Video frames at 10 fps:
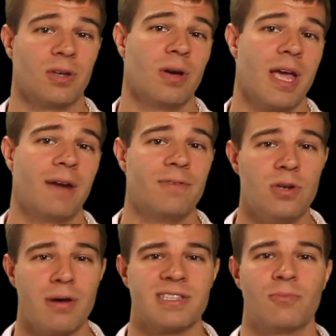And if you
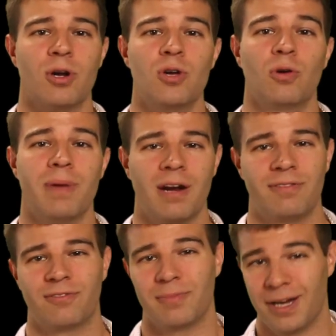know someone who would
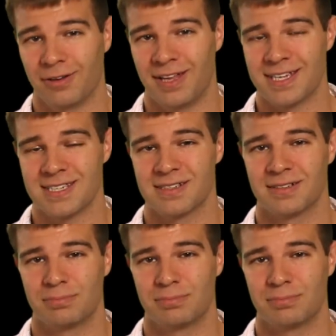benefit from hearing this,